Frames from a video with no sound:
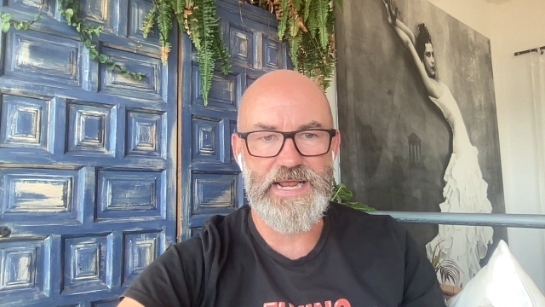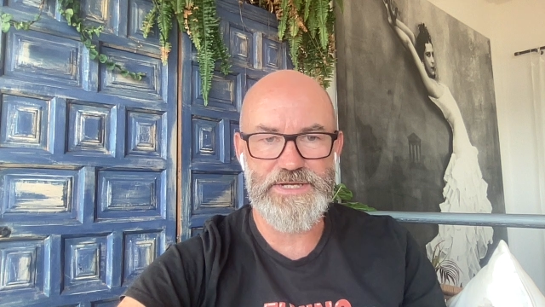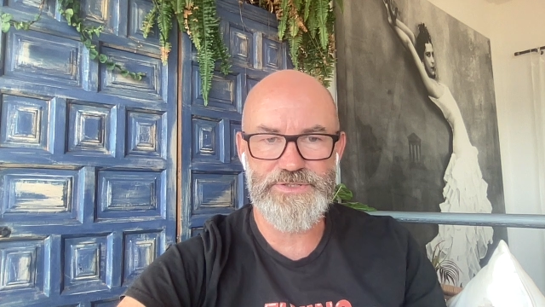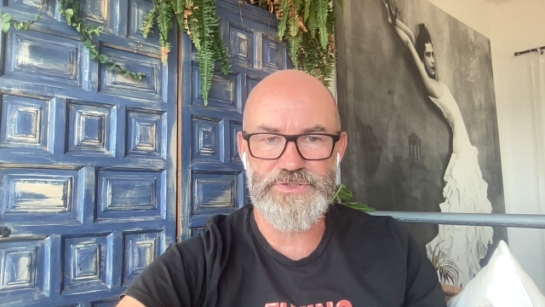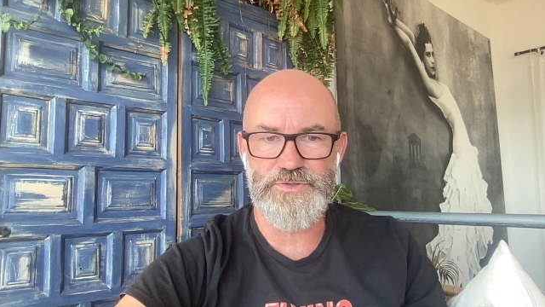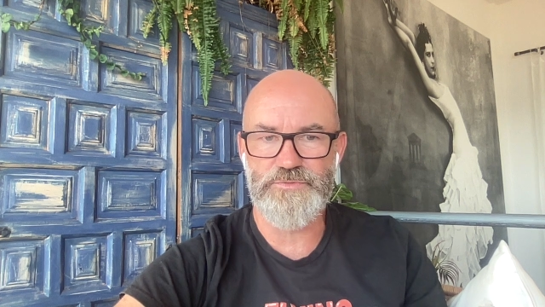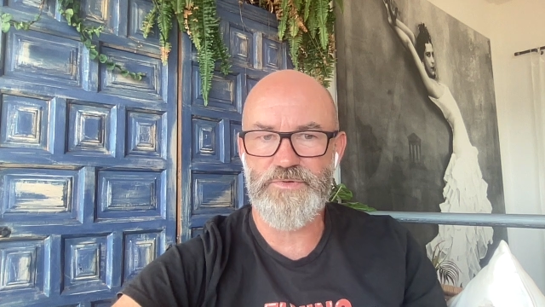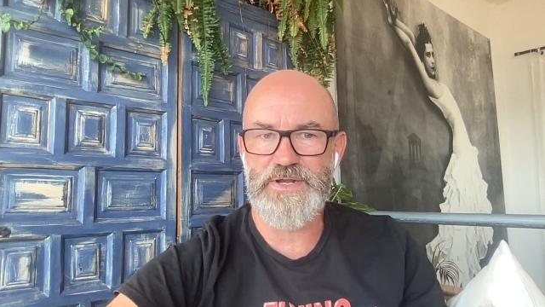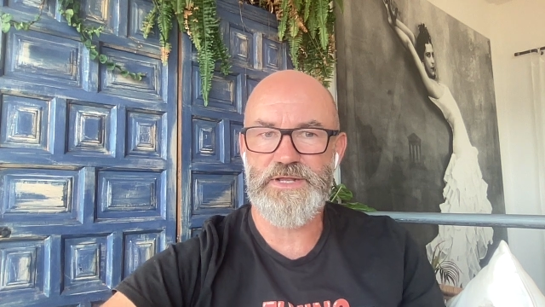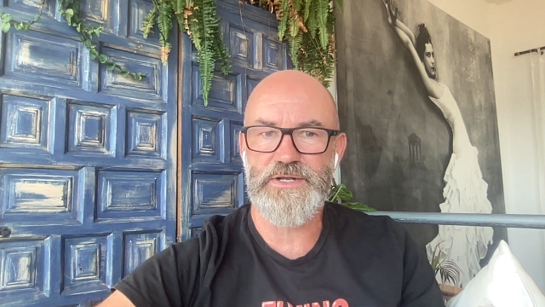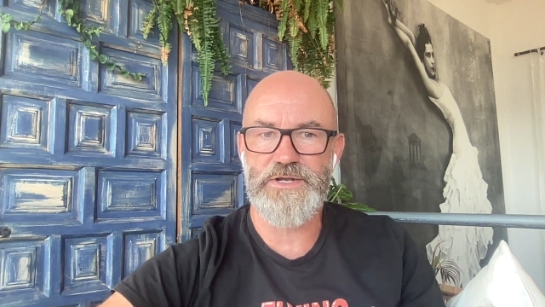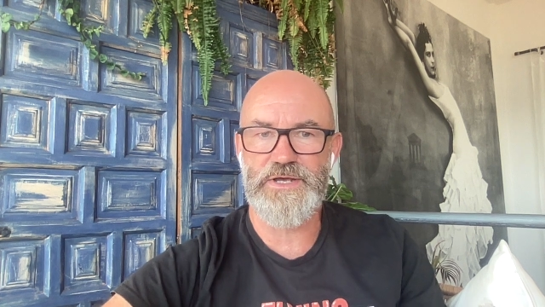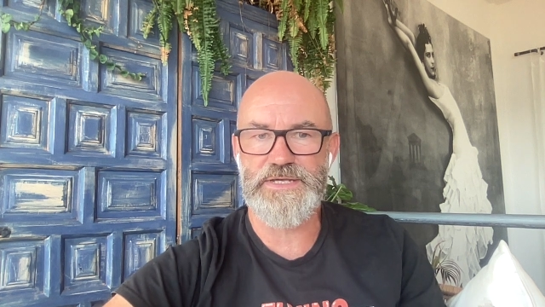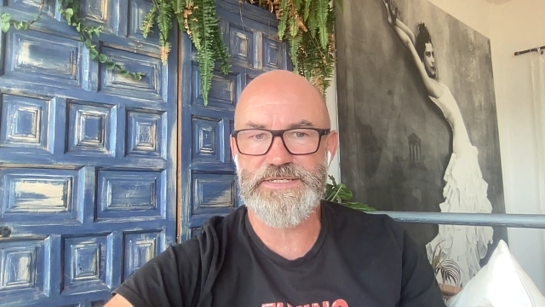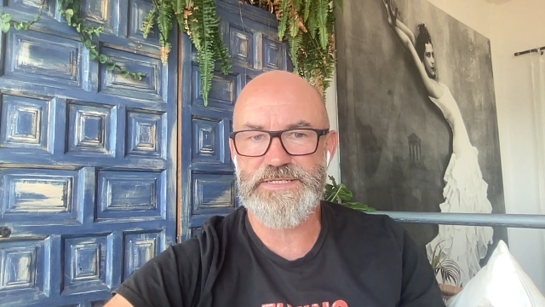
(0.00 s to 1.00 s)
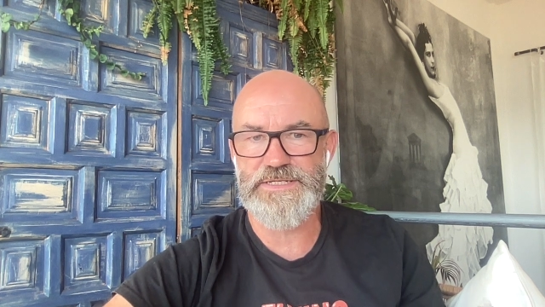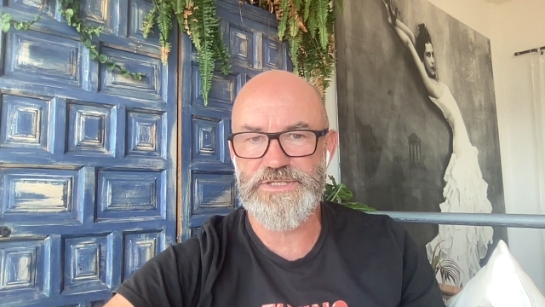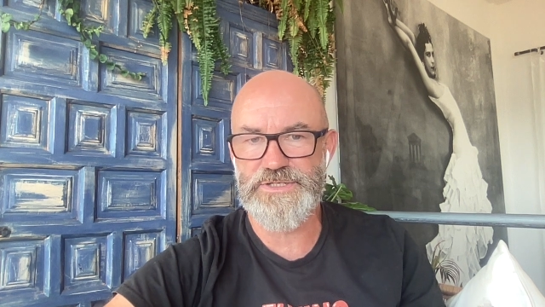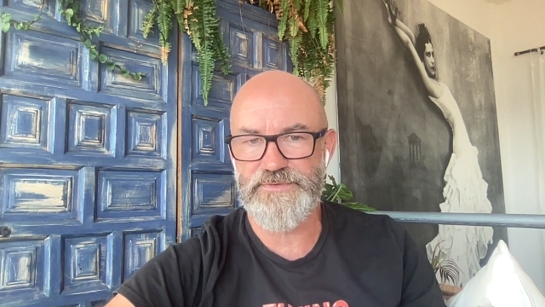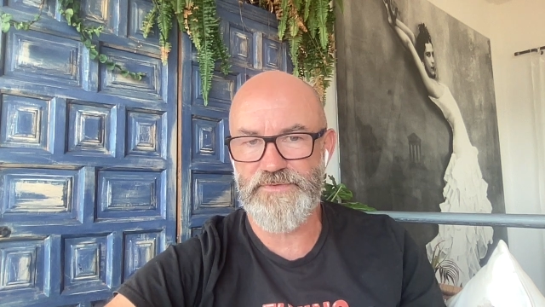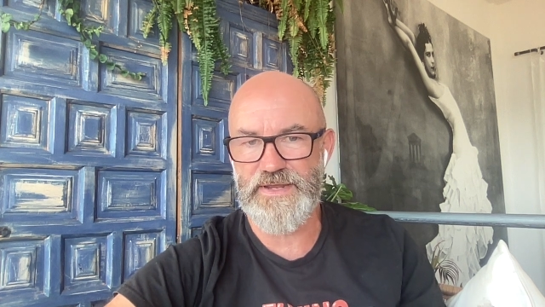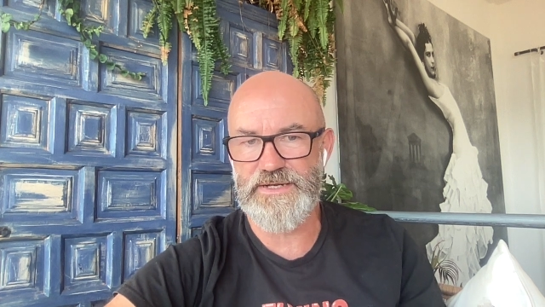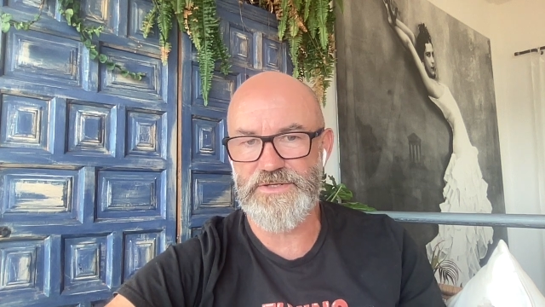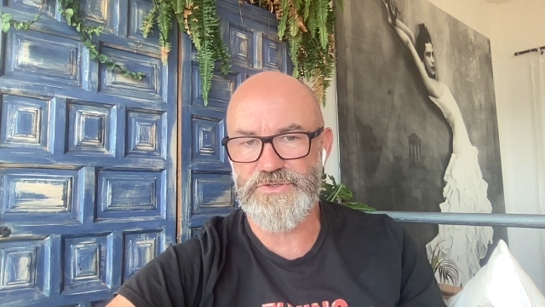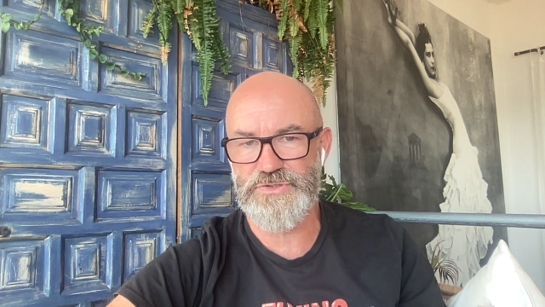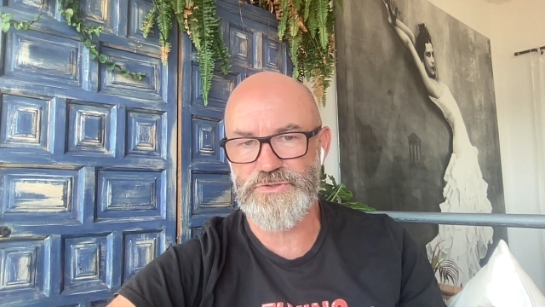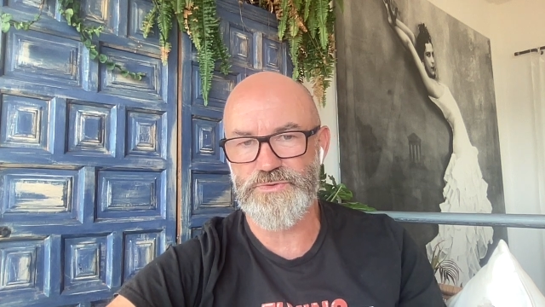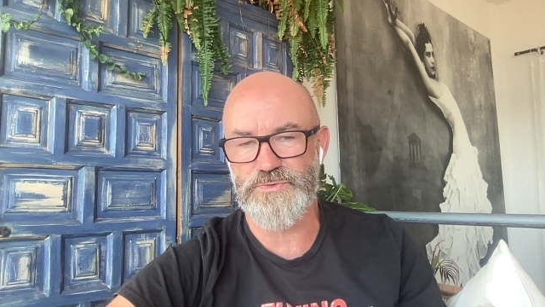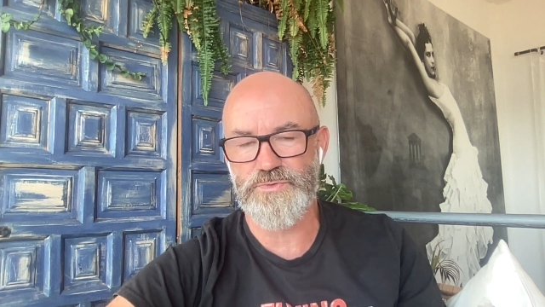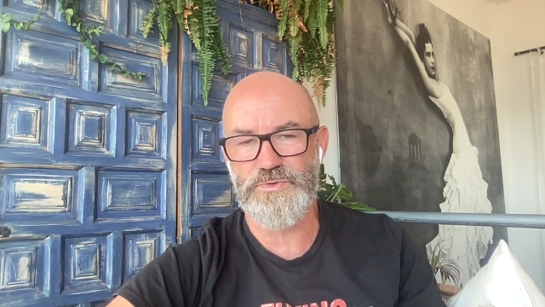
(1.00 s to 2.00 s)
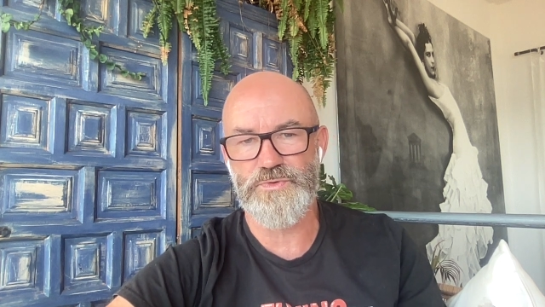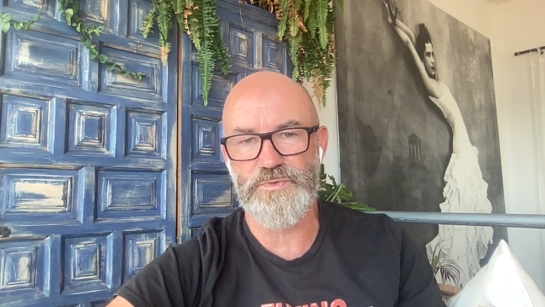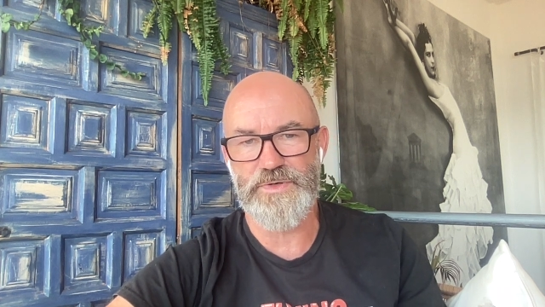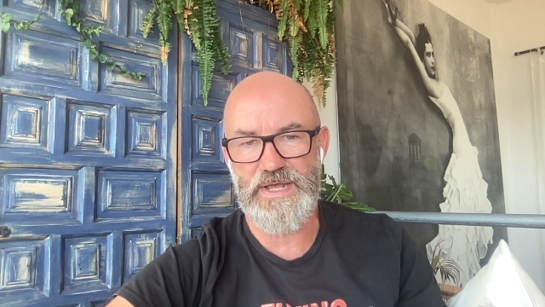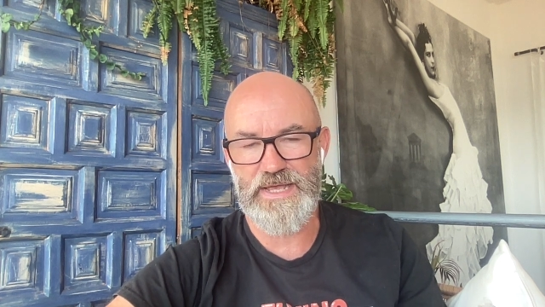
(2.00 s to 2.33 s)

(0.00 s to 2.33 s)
Astro recognizing surveillance tool called